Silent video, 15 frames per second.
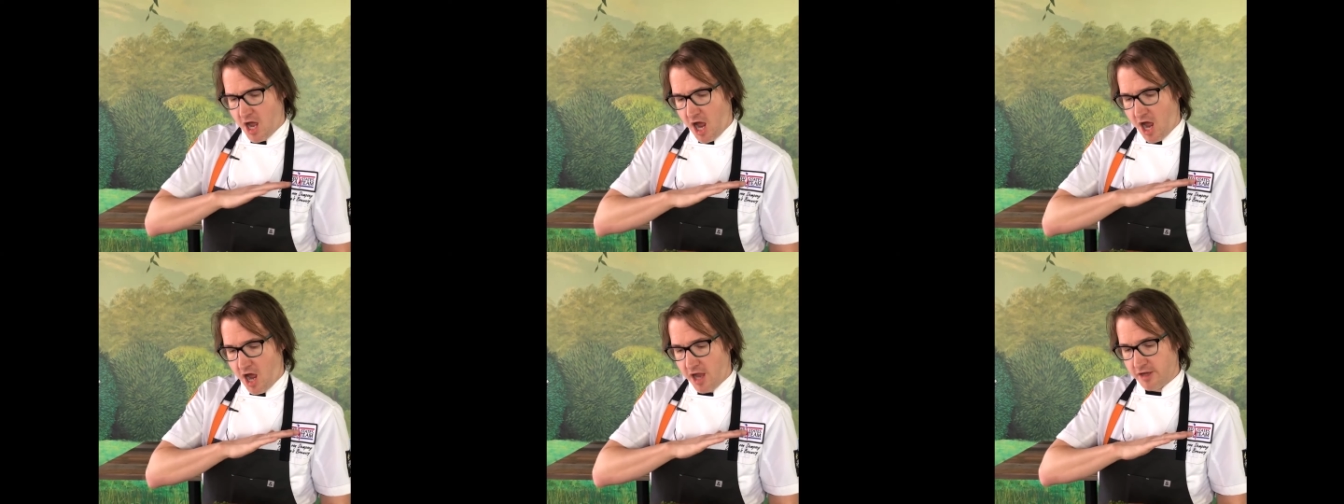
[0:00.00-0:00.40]

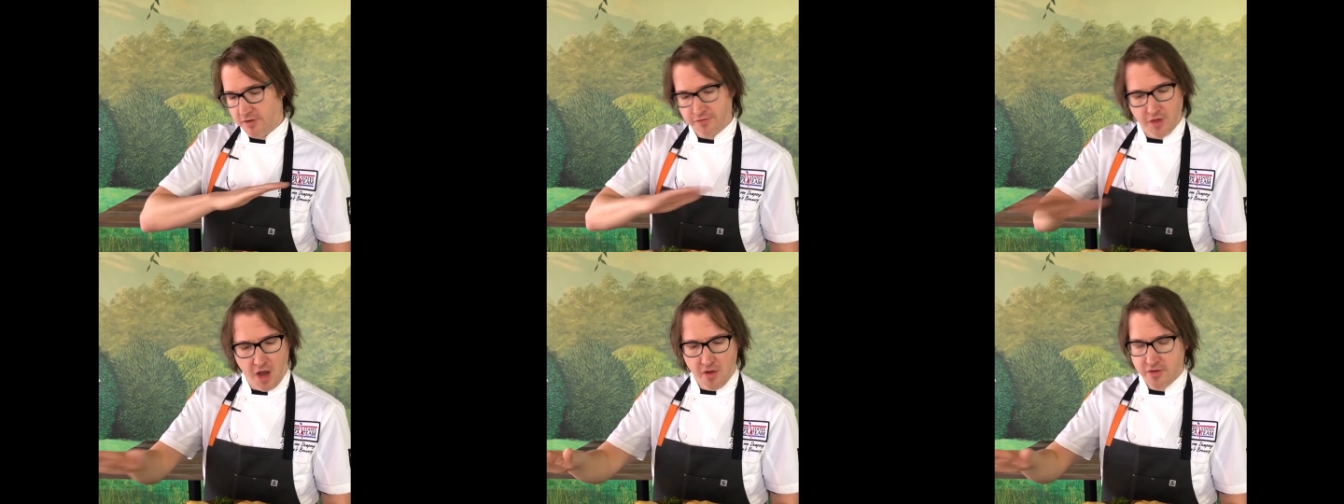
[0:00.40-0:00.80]
Uh,
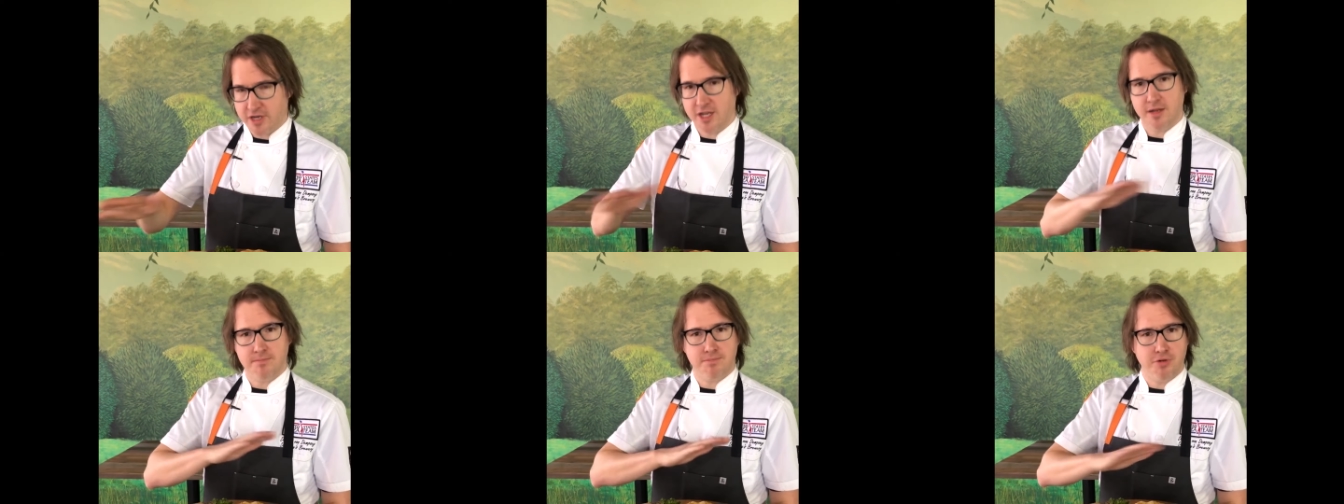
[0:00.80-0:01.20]
you're
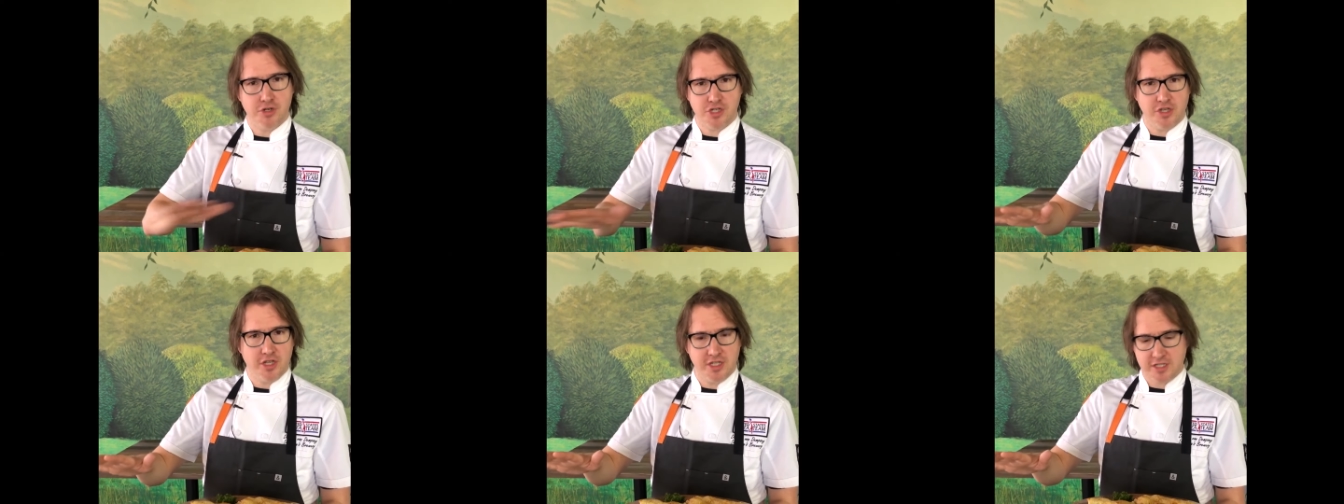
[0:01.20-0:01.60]
flouring it,
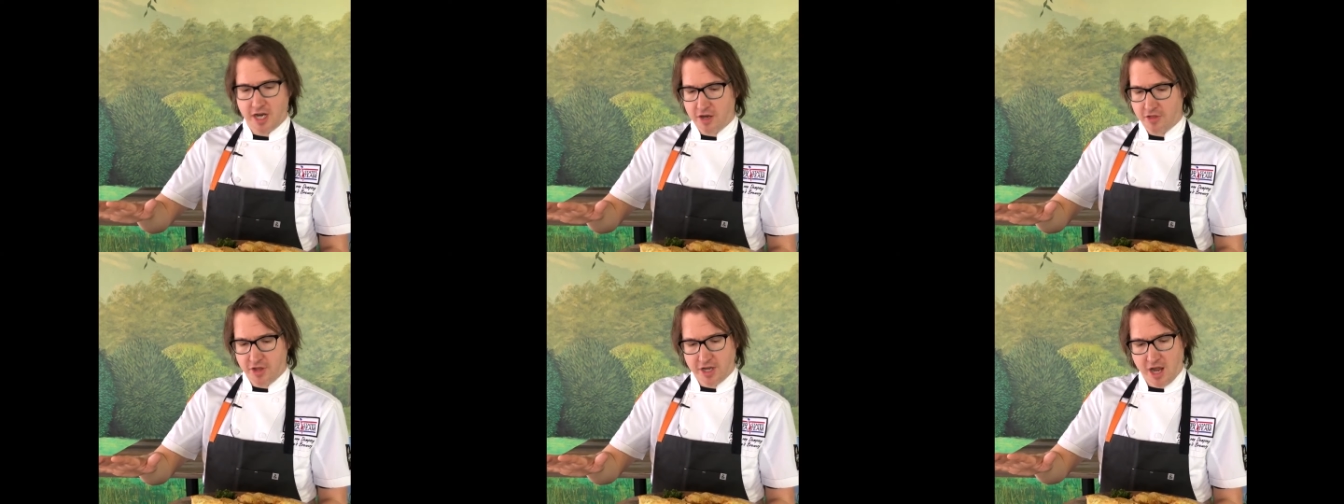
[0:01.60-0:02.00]
pushing the
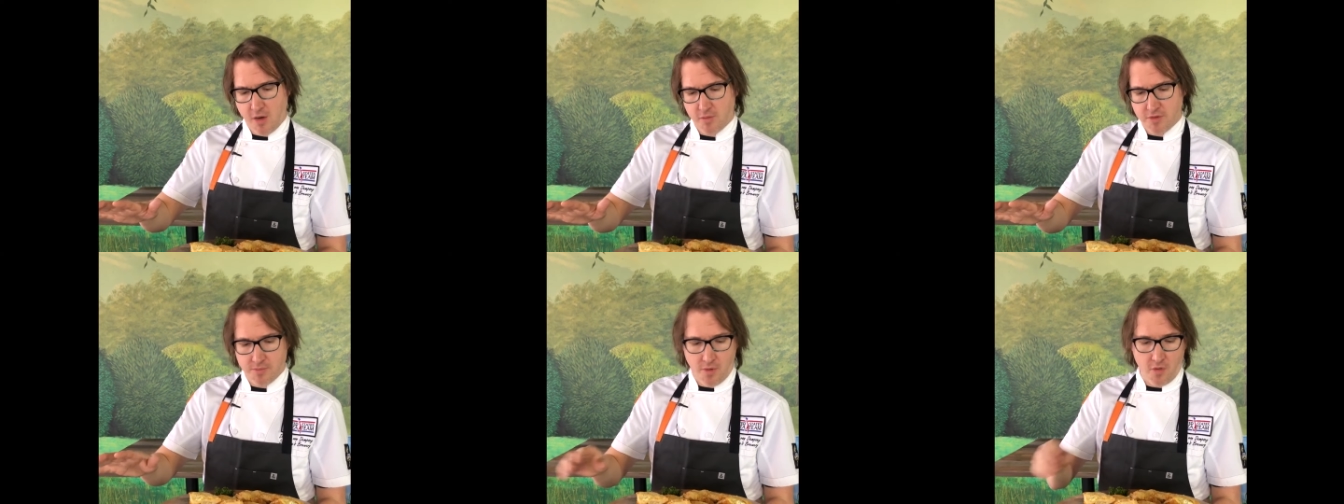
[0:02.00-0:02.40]
entire thing
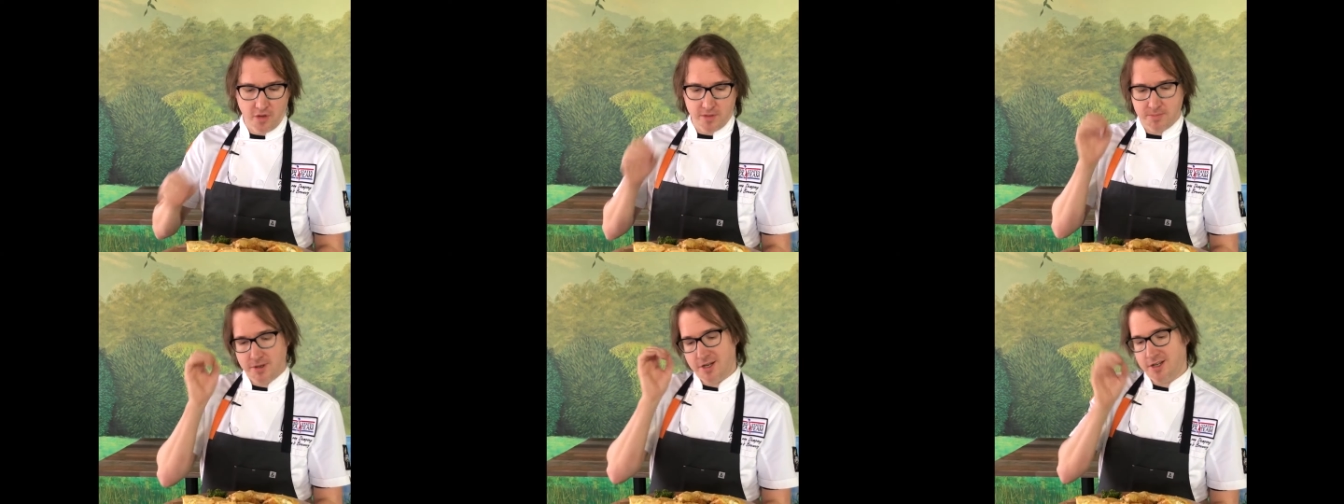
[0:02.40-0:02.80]
out with a
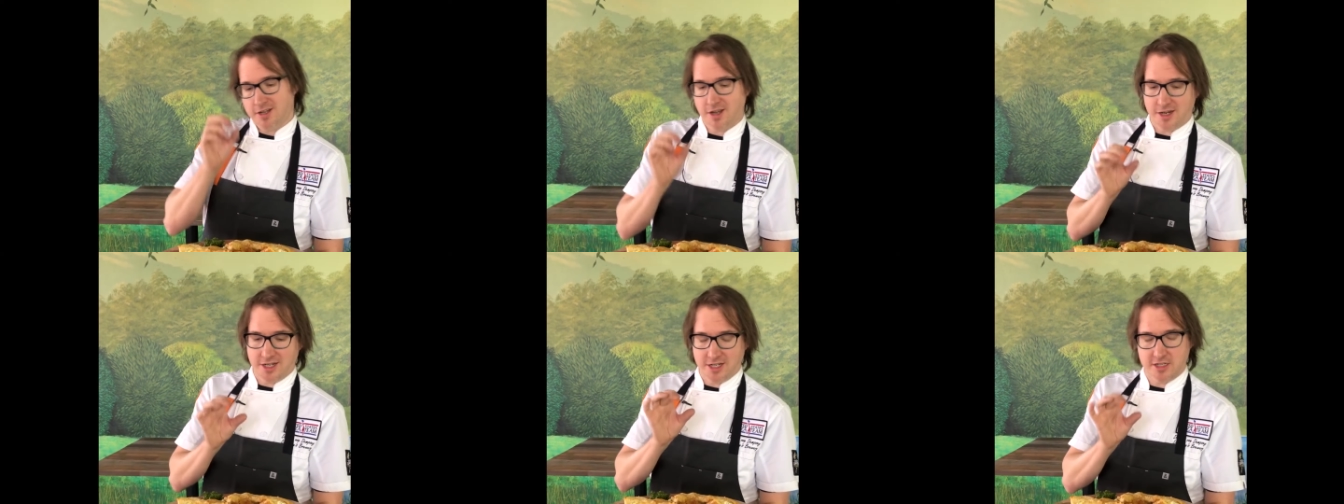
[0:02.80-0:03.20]
rolling pin,
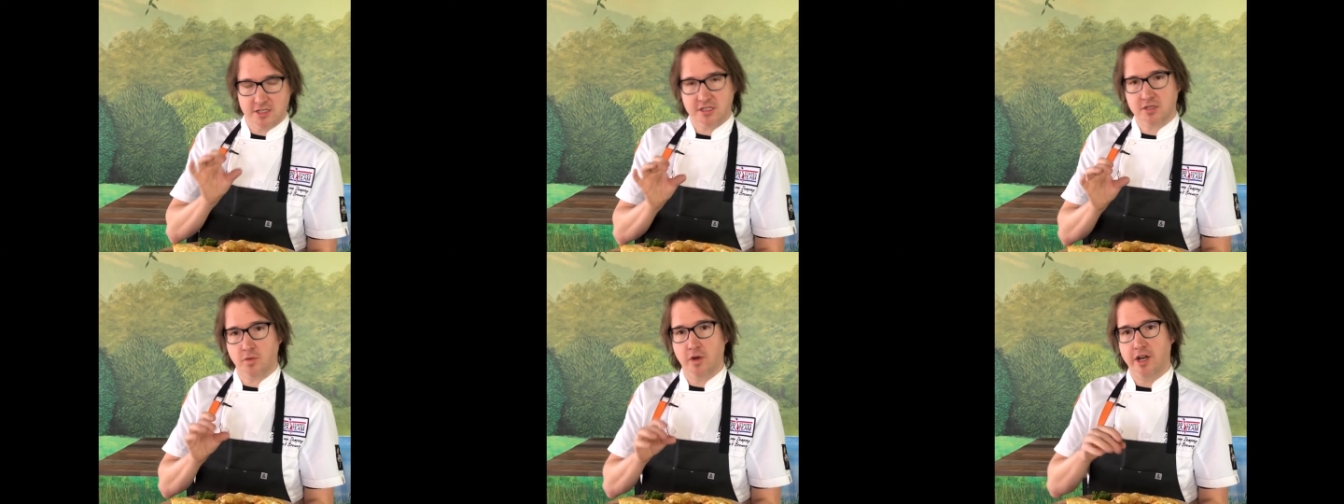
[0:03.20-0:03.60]
cutting
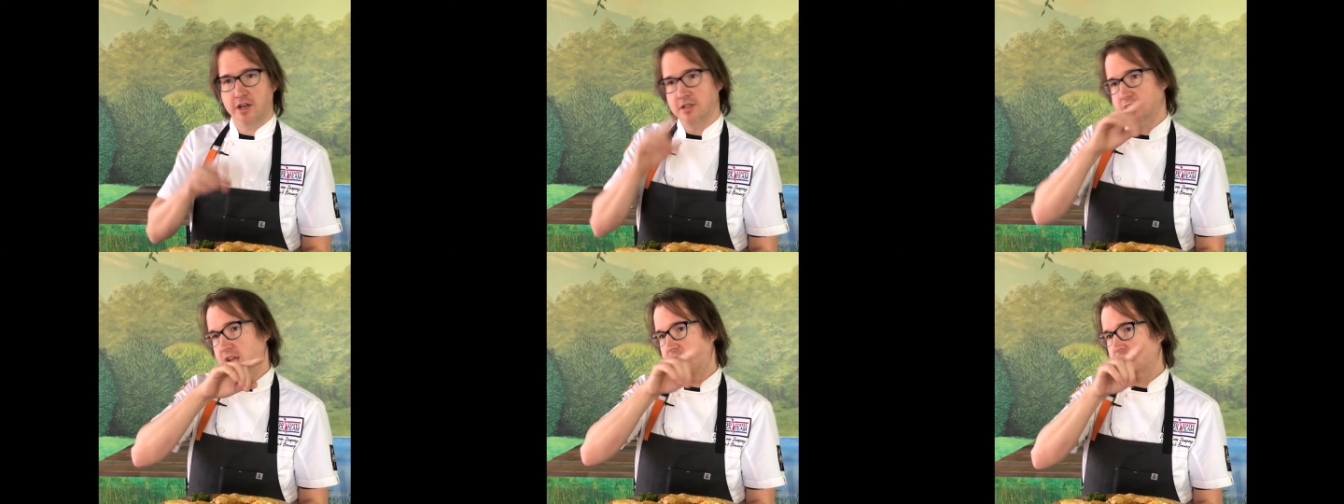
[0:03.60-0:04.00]
into
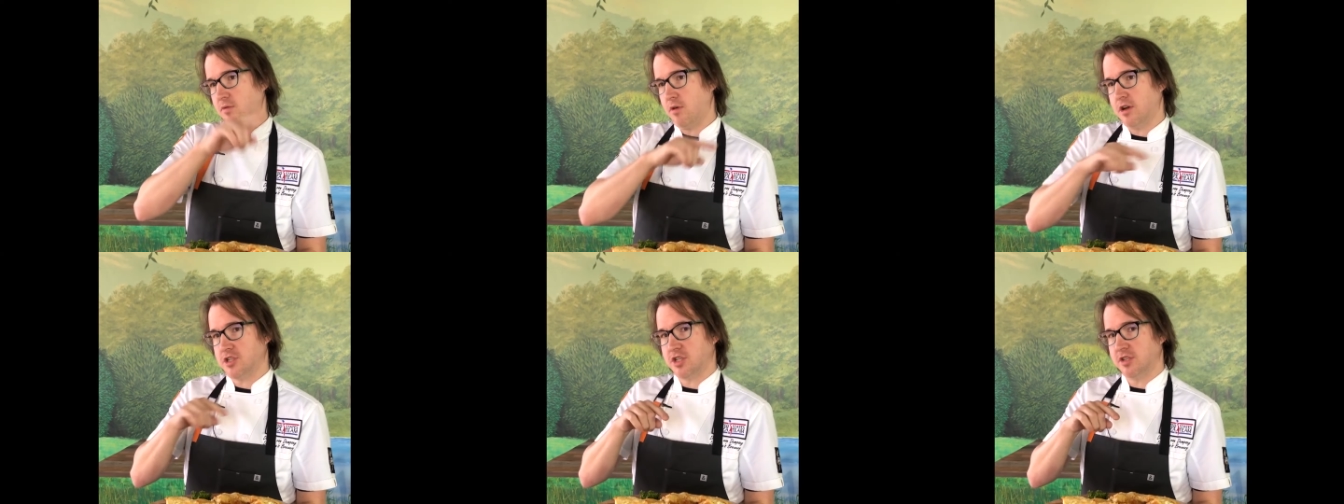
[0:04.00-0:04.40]
squares, egg
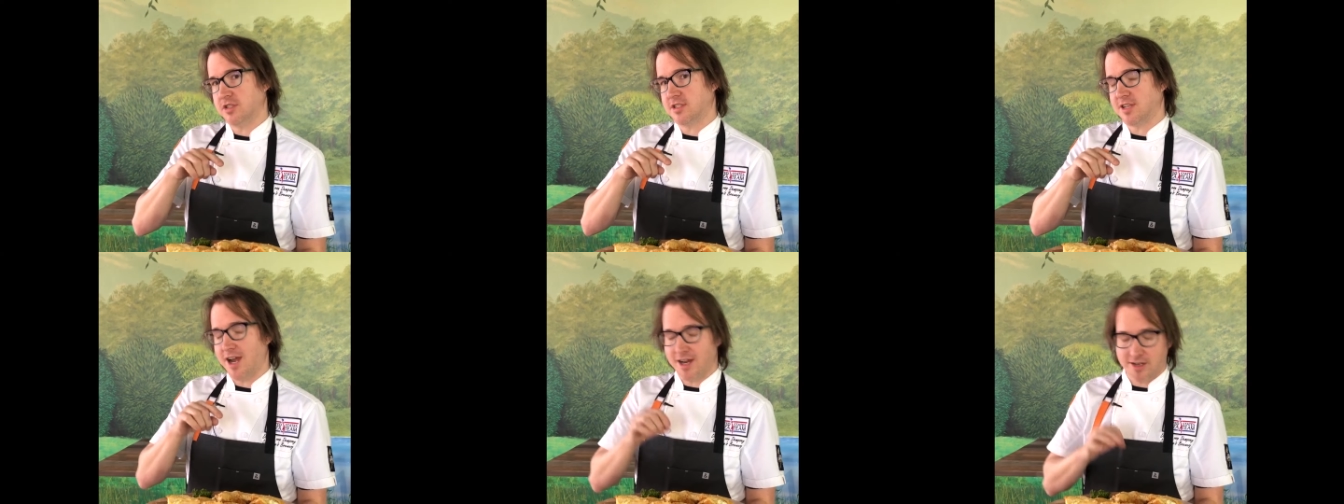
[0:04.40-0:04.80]
washing
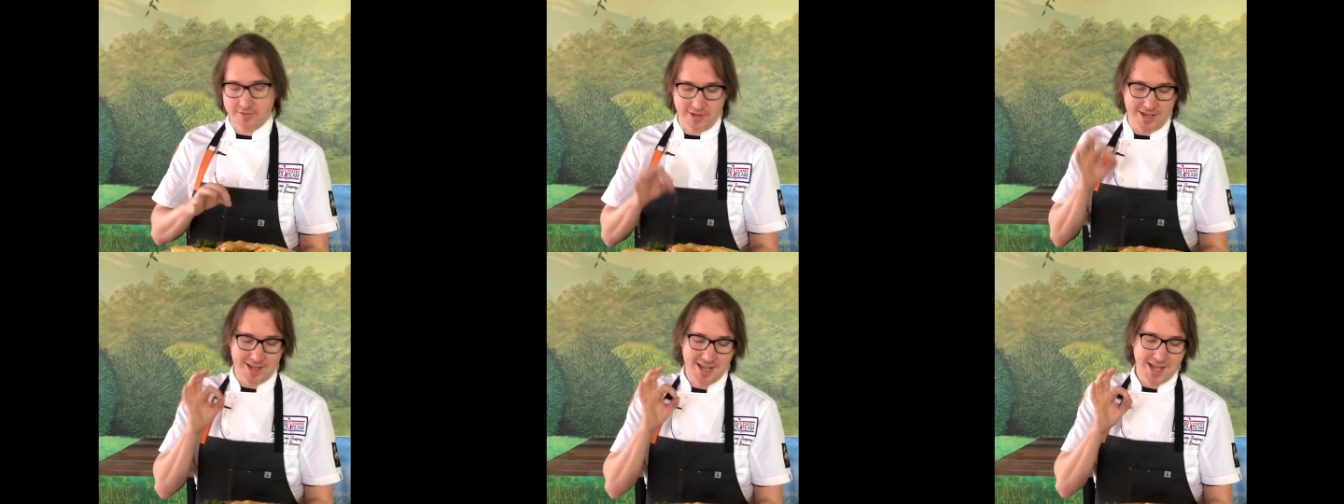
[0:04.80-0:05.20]
the side
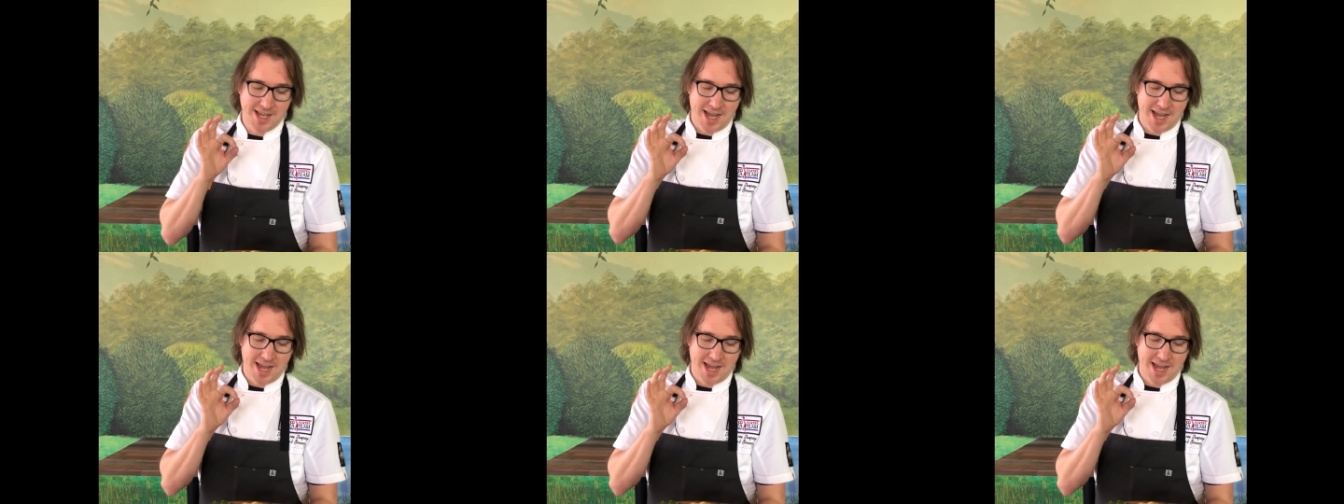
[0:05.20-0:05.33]
of it,